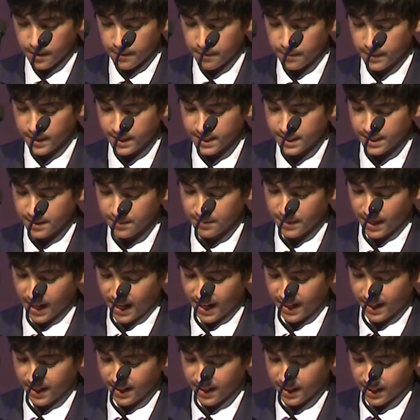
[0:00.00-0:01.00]
Mr.
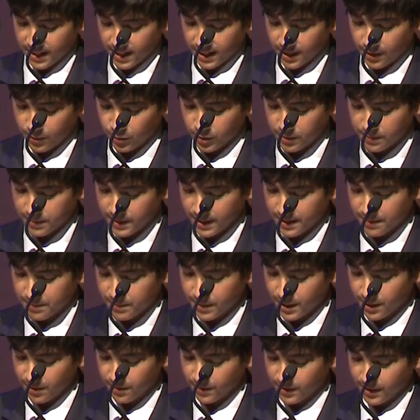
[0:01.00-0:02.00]
Main, it would be a
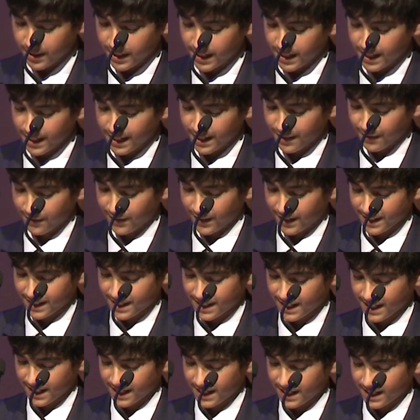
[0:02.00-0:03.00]
bit weird if I
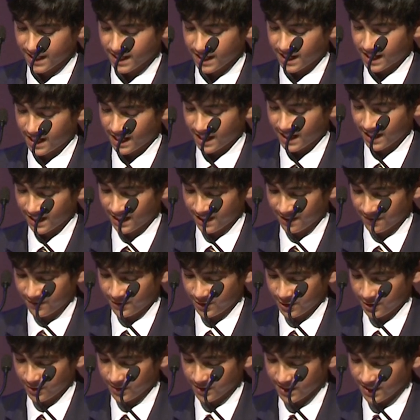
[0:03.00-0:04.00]
said, I
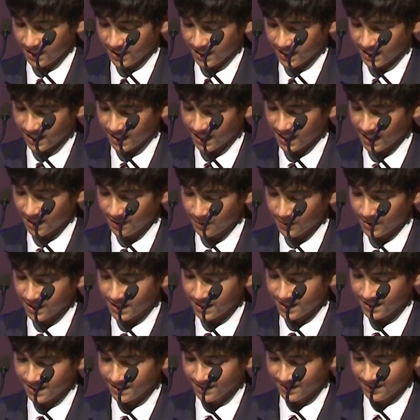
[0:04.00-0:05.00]
love you. Can
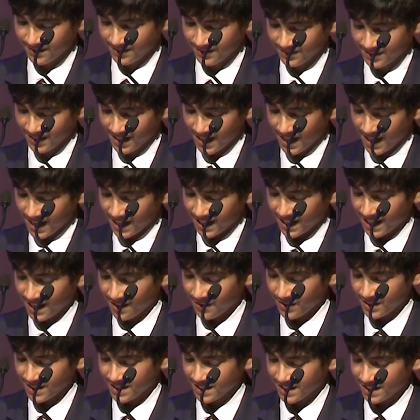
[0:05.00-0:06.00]

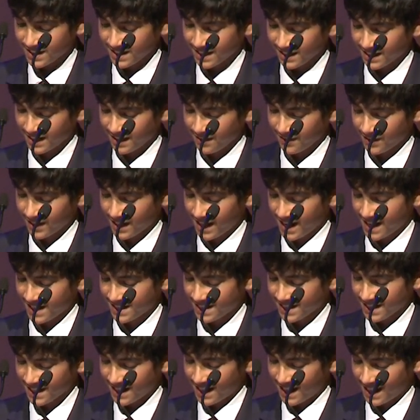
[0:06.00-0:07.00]
we just leave it
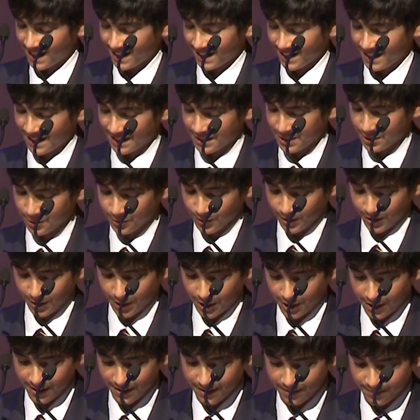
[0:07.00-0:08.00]
as, I like you a
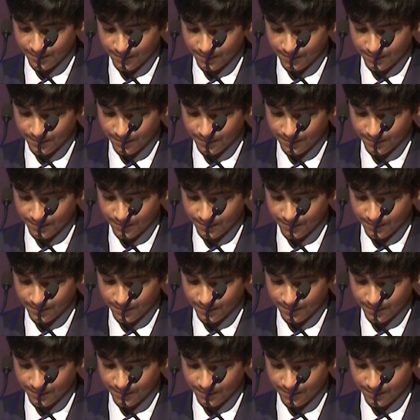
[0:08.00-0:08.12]
lot?